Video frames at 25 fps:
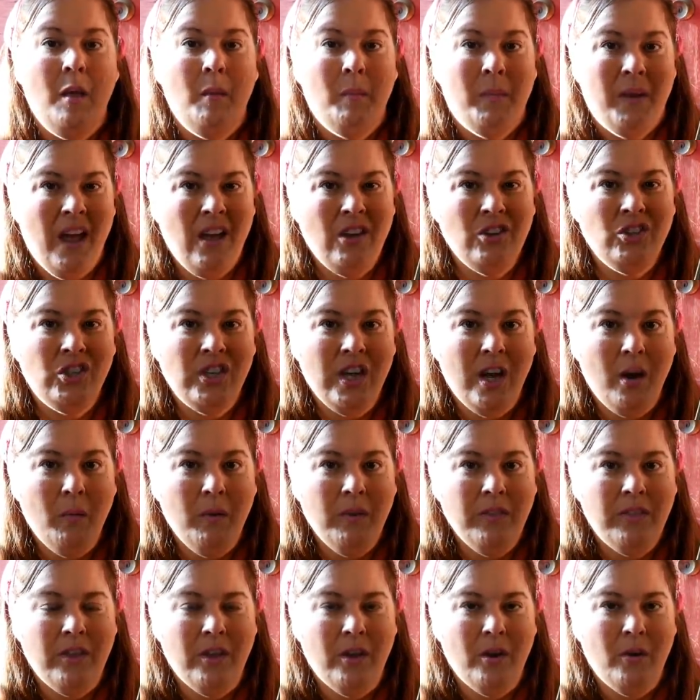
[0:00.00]
but I'll share
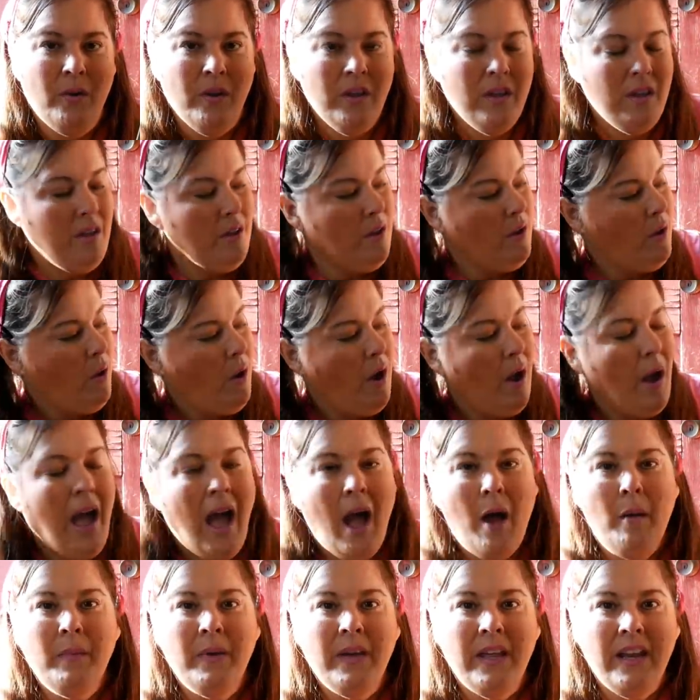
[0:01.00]
with you
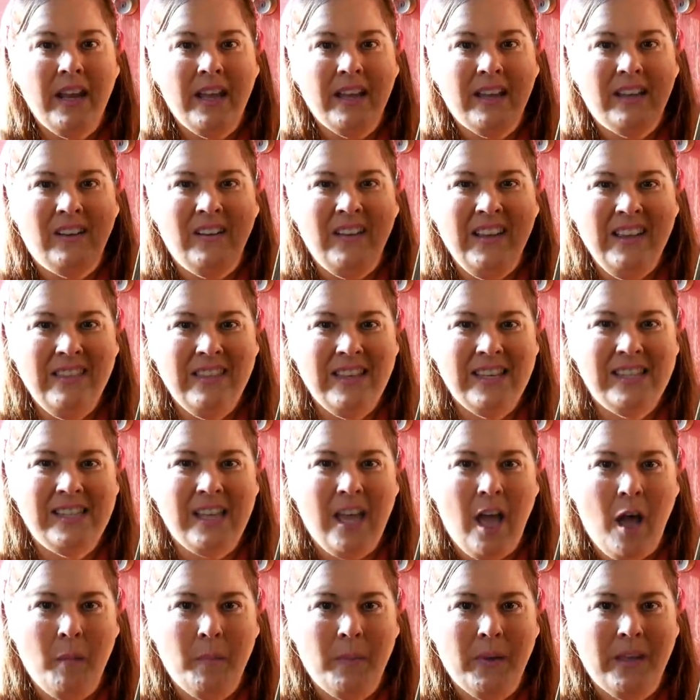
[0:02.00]
how I'm going to clean this
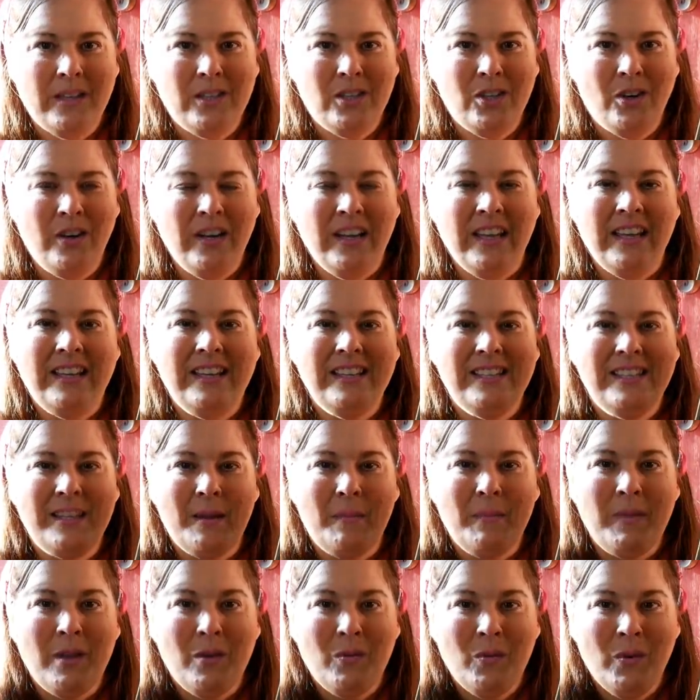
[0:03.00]
up and turn it into
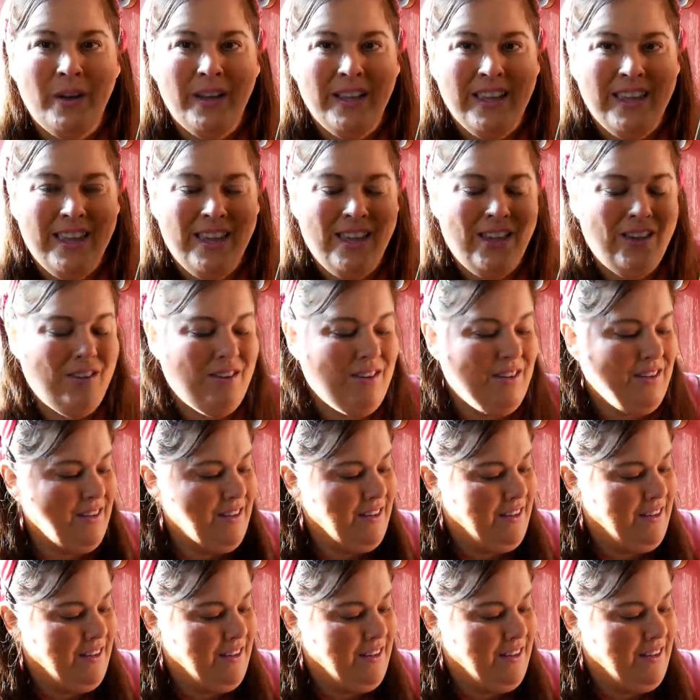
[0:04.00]
something really cute.